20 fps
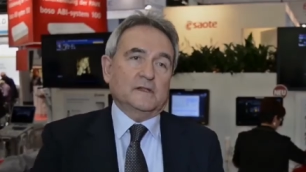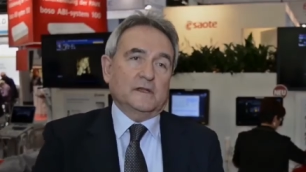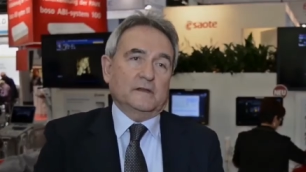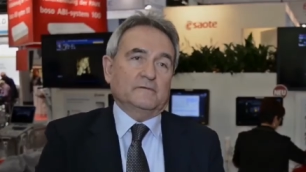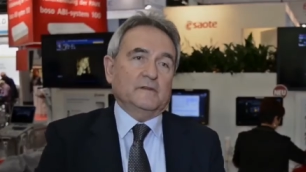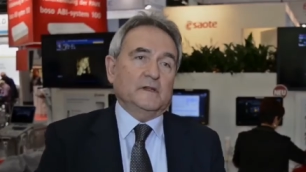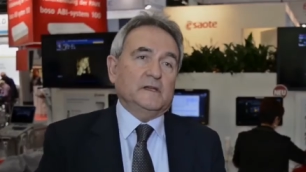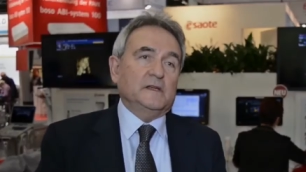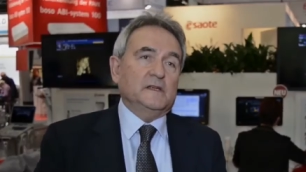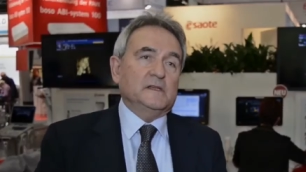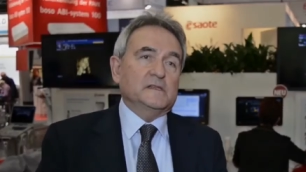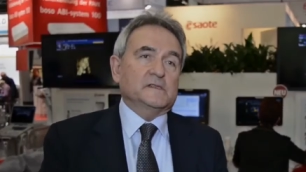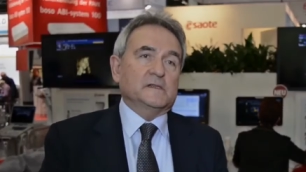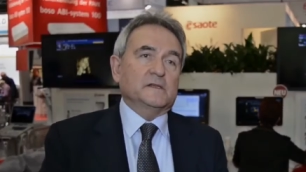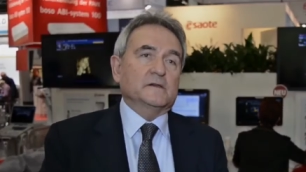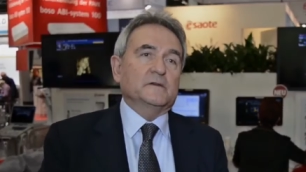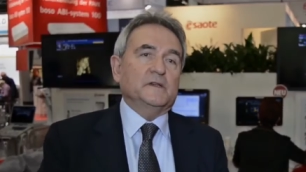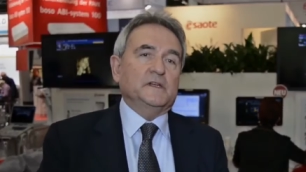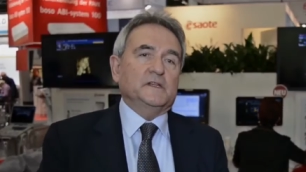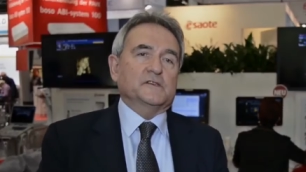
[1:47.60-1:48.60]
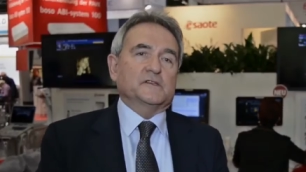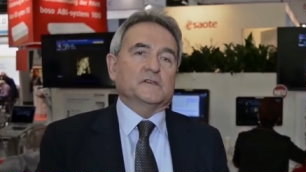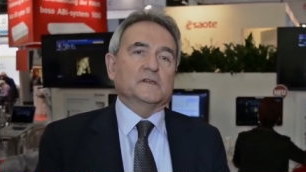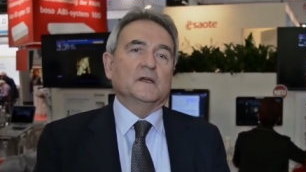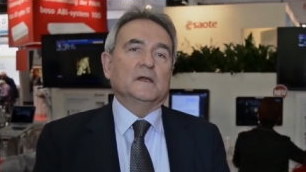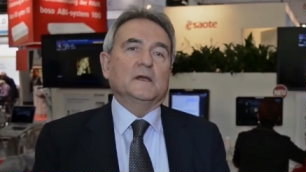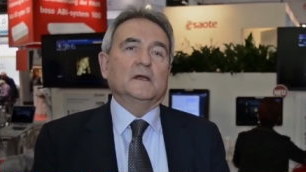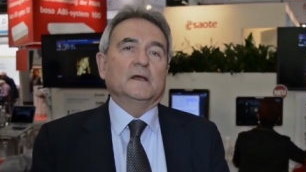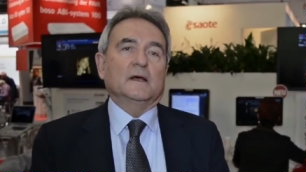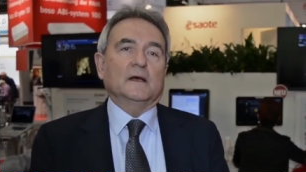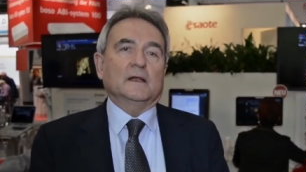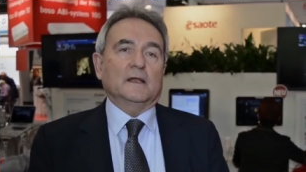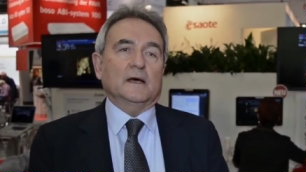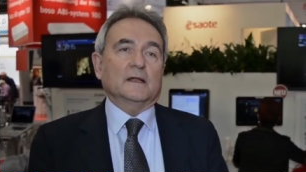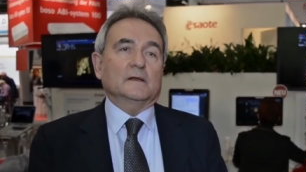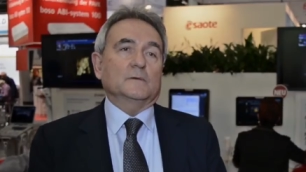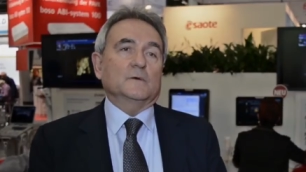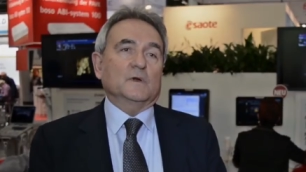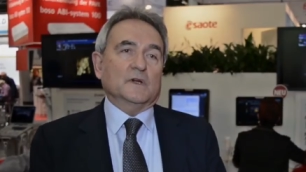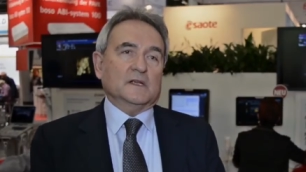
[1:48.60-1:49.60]
have very easy reach. A
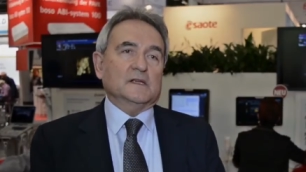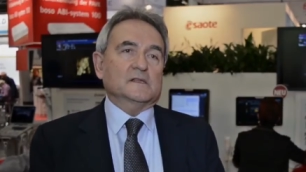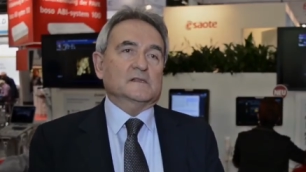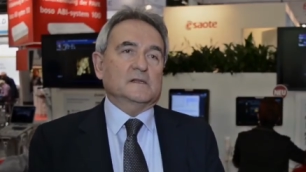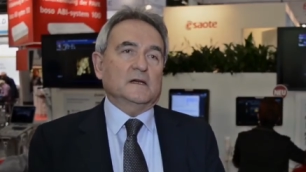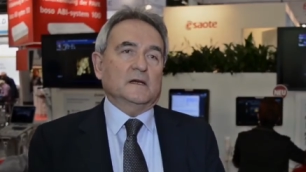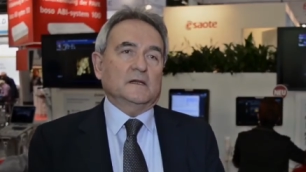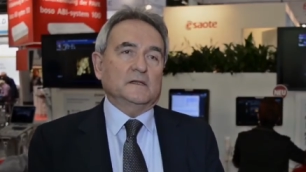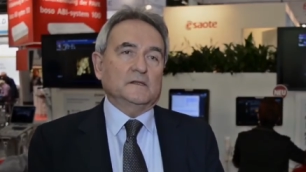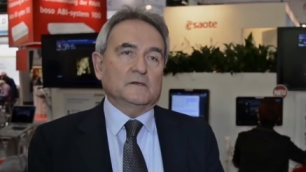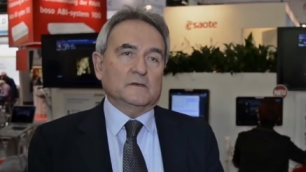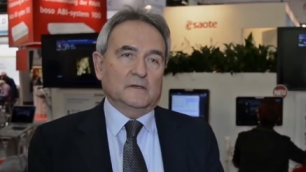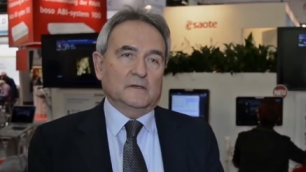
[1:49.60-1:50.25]
lot of work has gone into